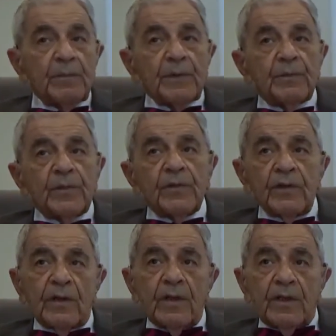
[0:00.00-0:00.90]
people,
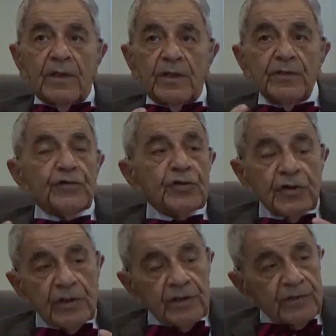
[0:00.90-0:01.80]

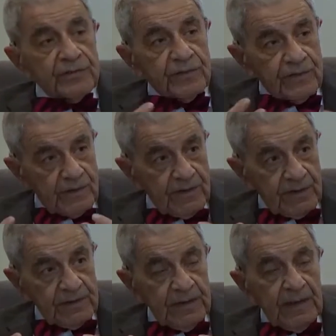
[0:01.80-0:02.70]
engineers, I think,